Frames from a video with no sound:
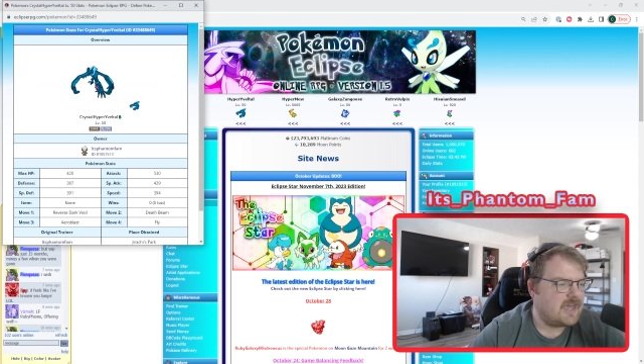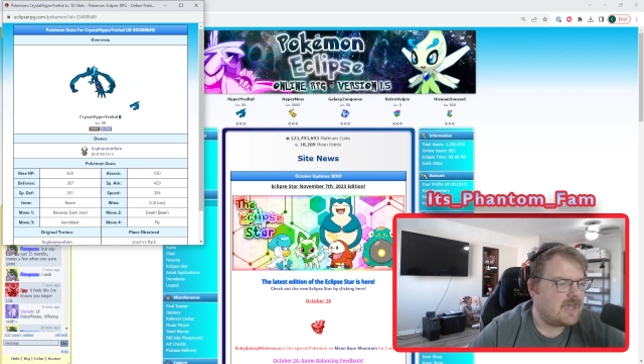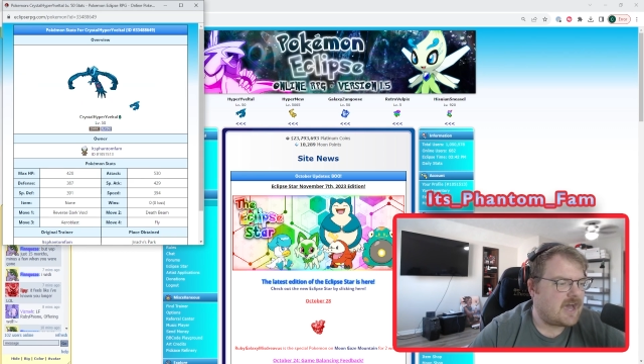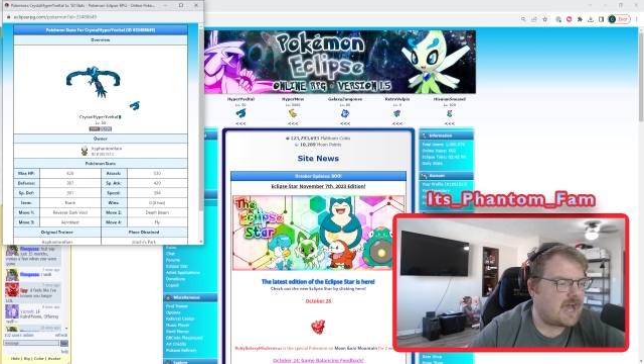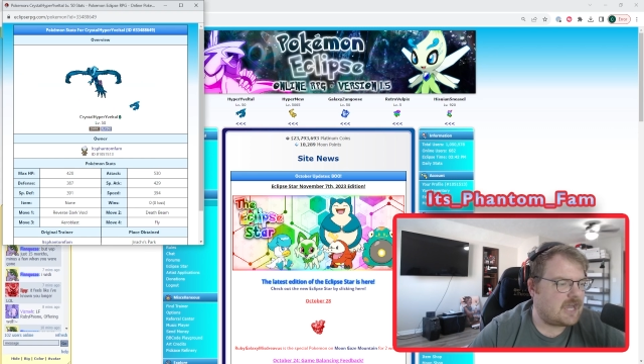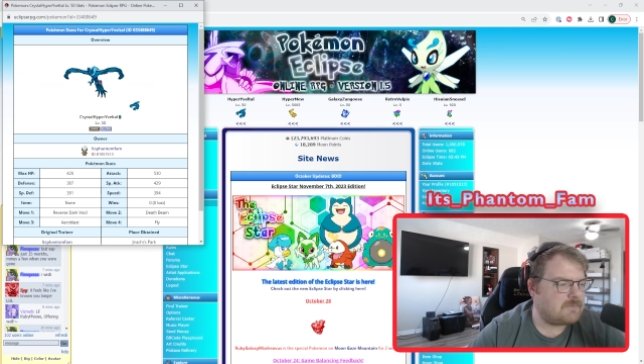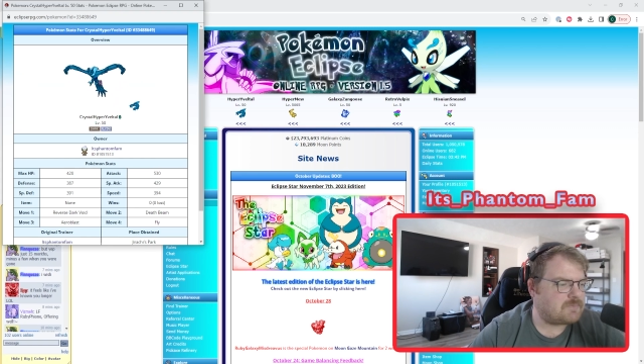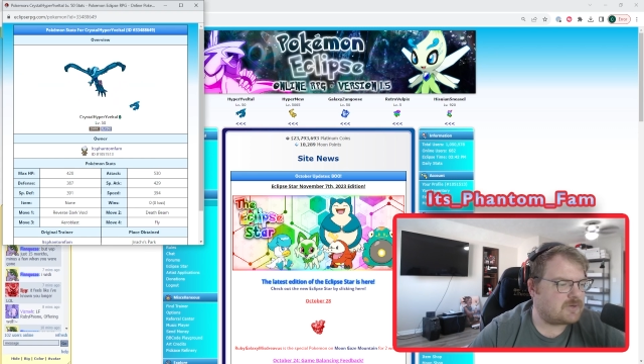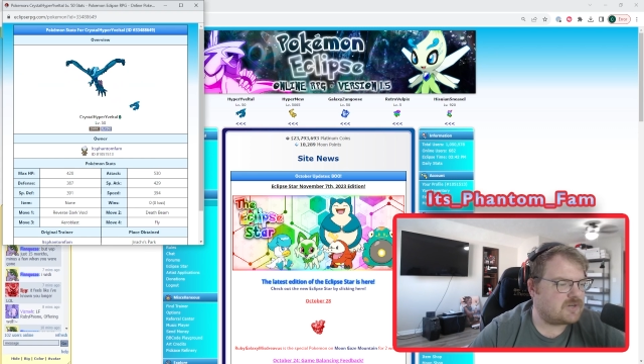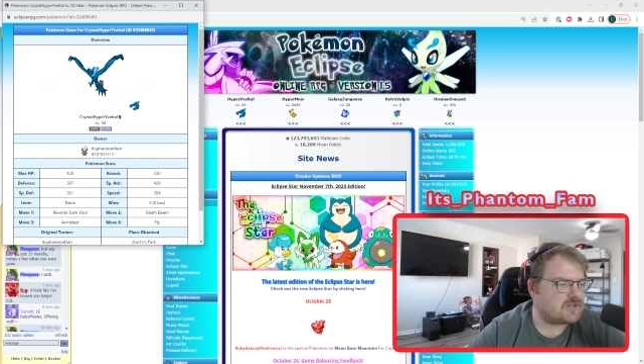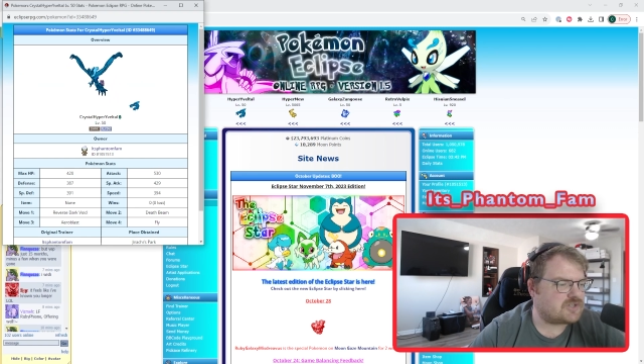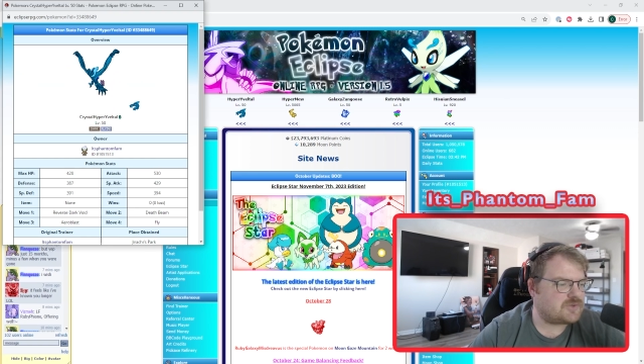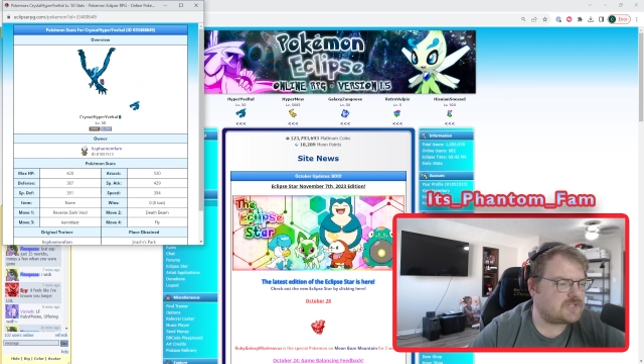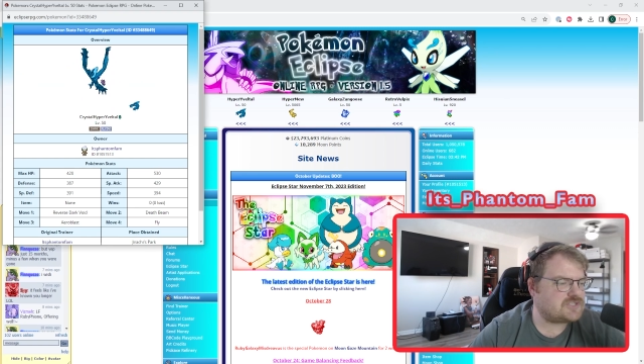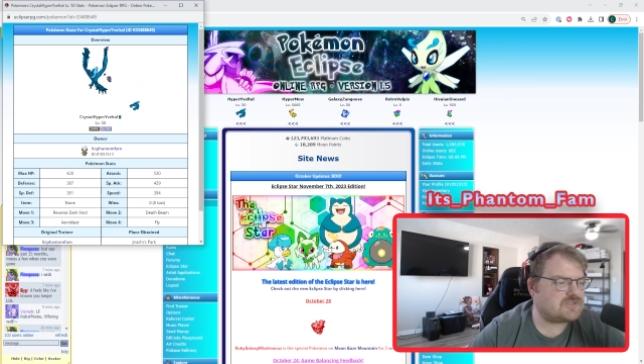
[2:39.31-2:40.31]

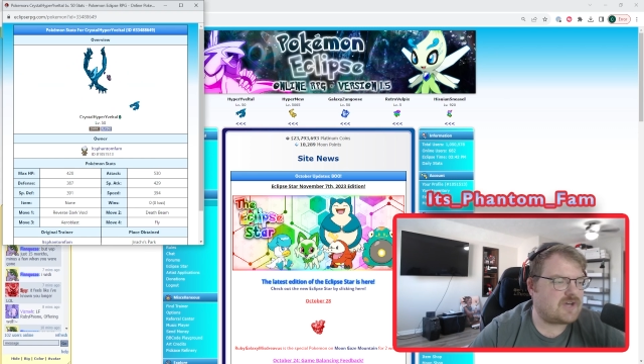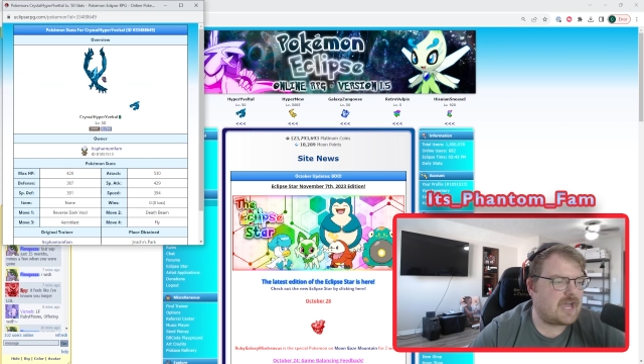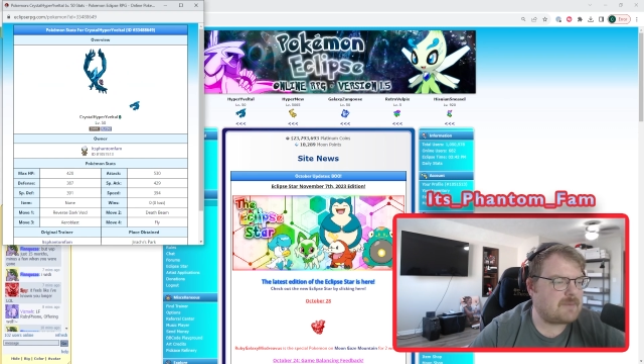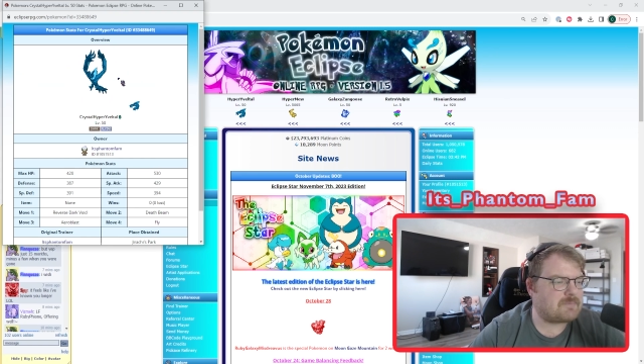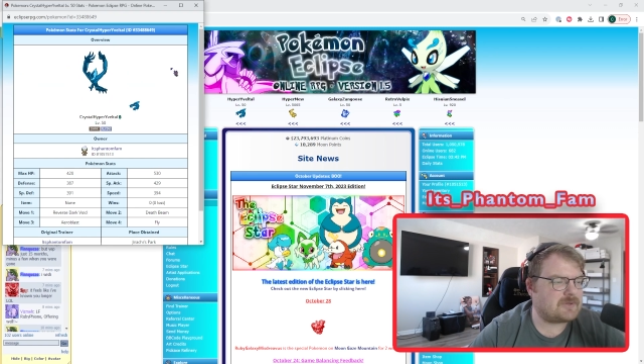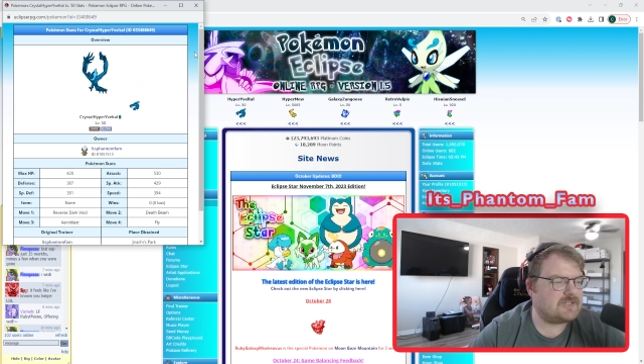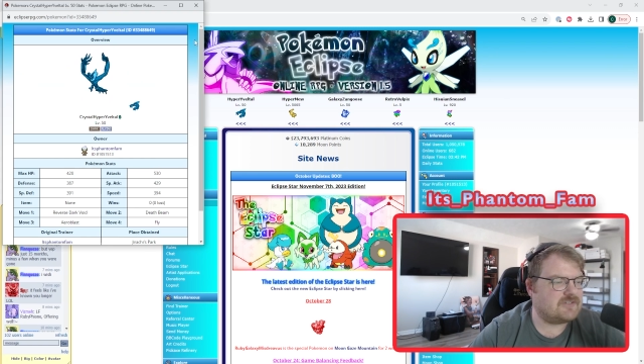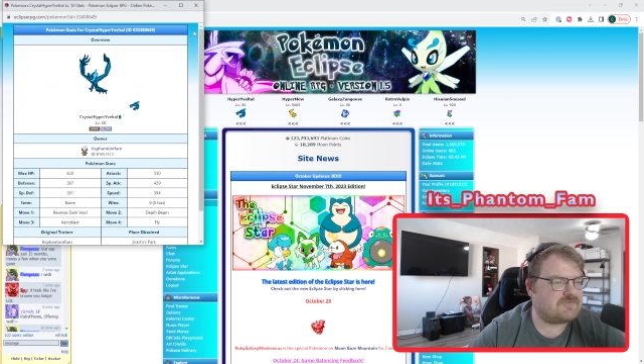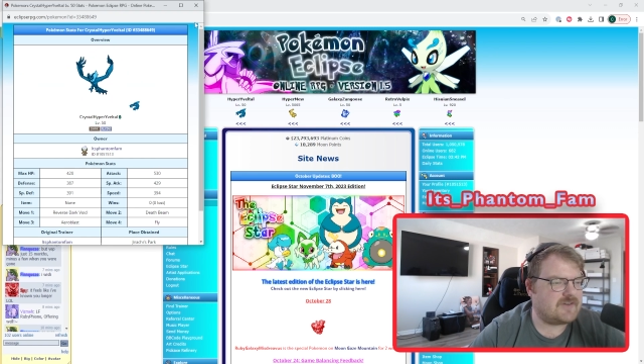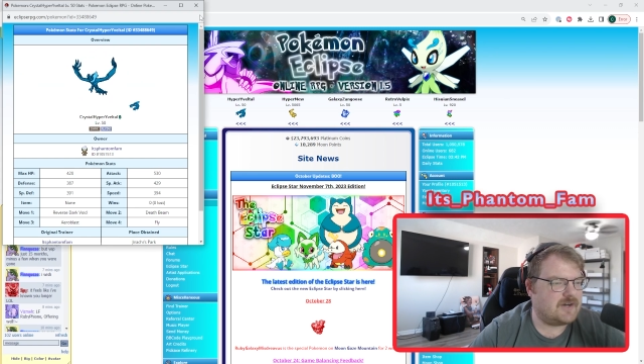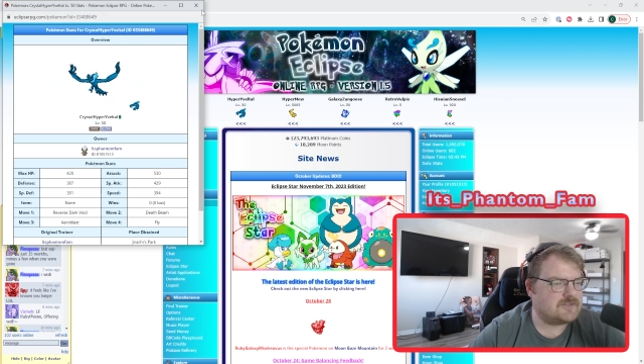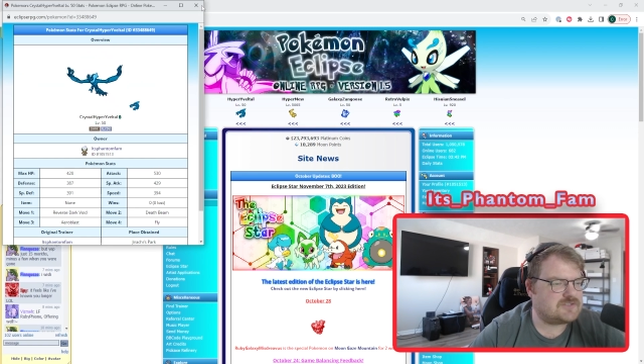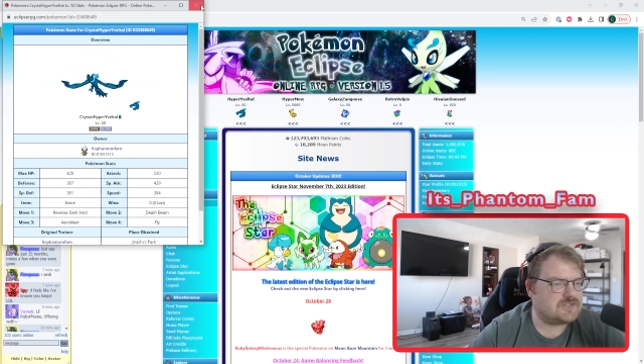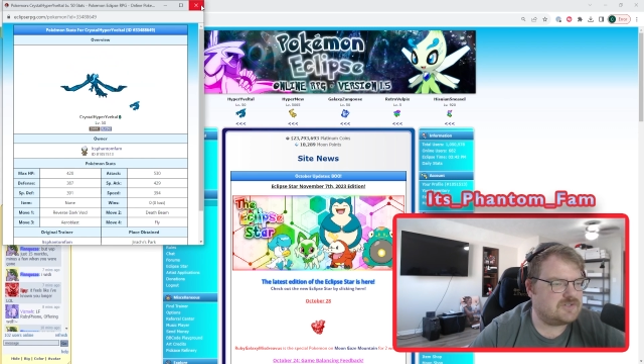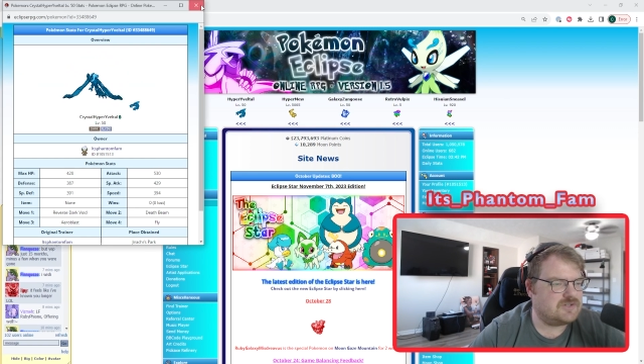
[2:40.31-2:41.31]
Crystal Hyper
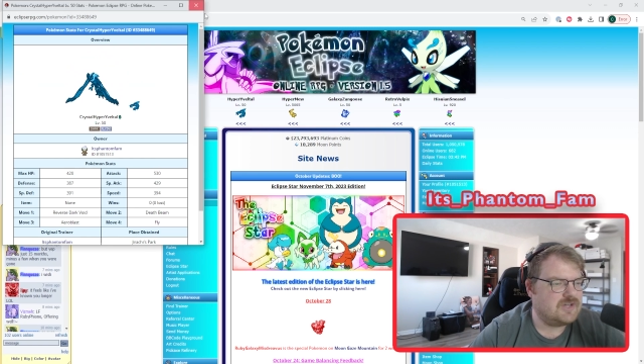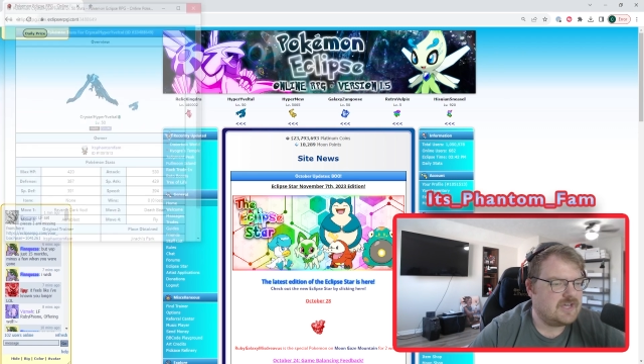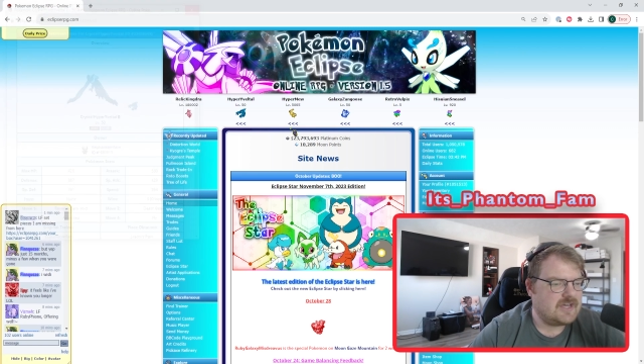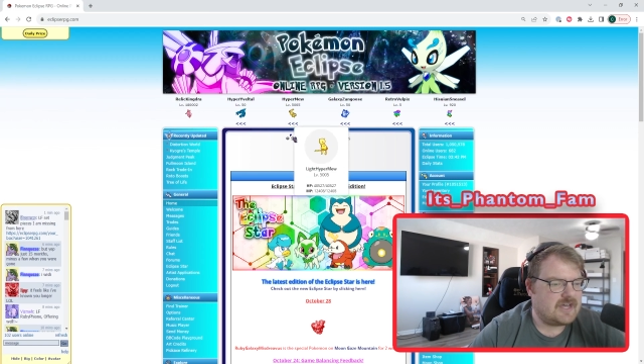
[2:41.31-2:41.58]
Yveltal.